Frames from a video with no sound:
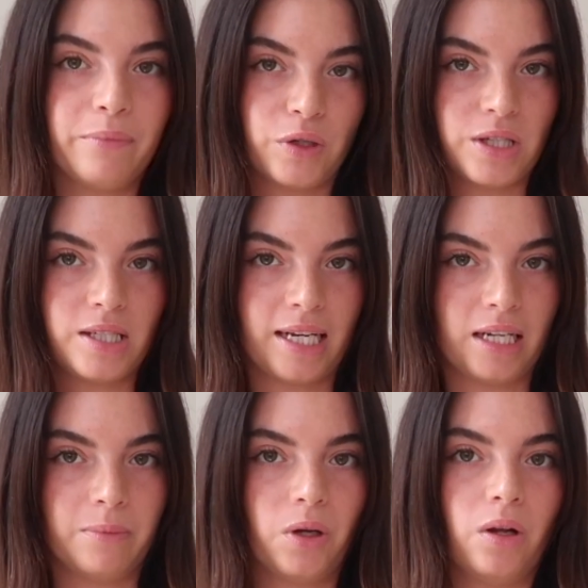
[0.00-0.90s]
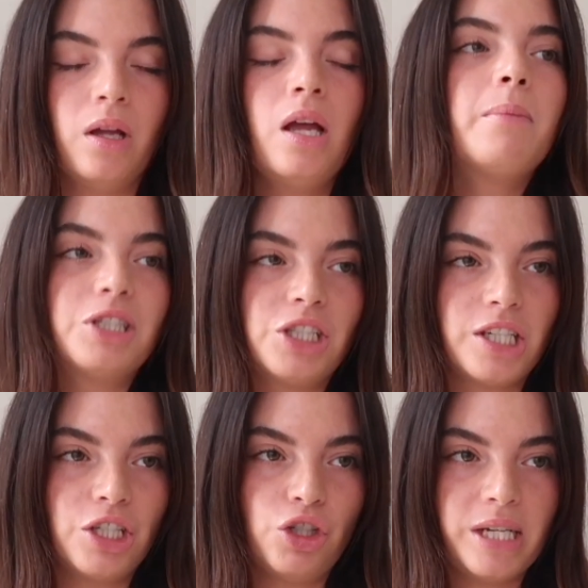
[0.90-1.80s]
More sustainable
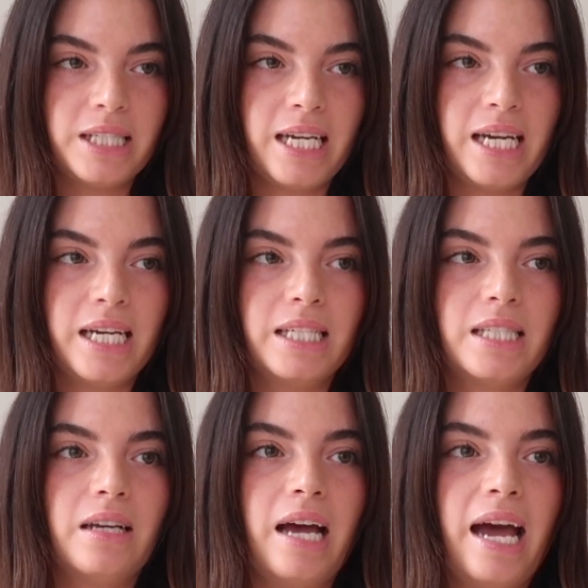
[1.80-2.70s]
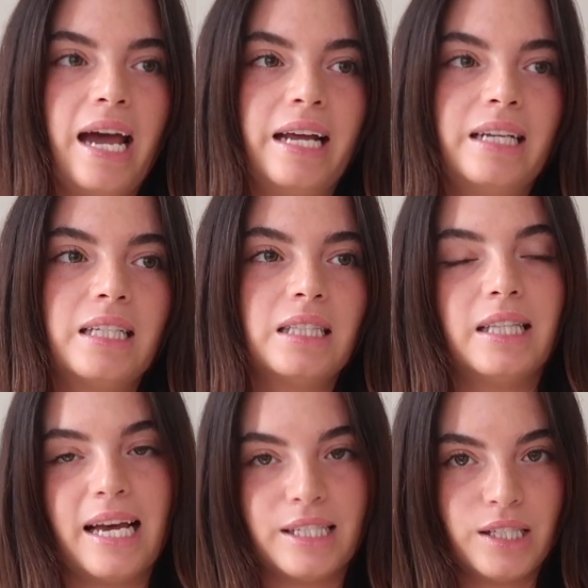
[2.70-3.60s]
purchasing choices and
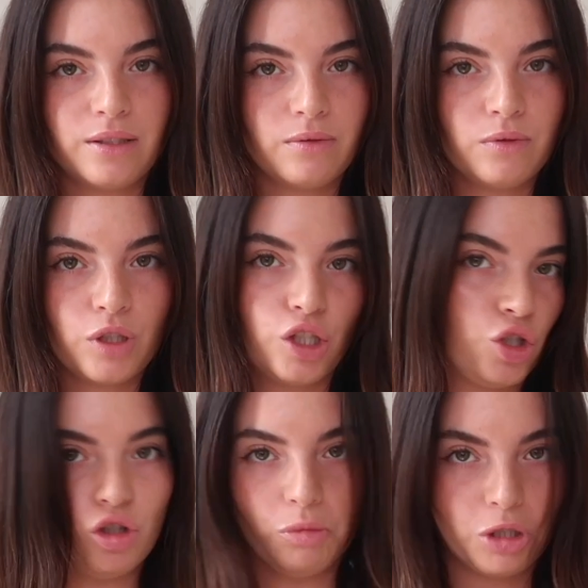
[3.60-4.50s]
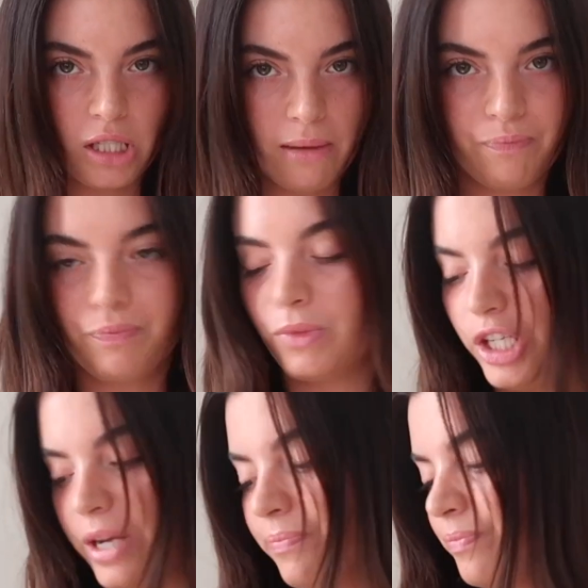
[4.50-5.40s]
less consumerism, you know?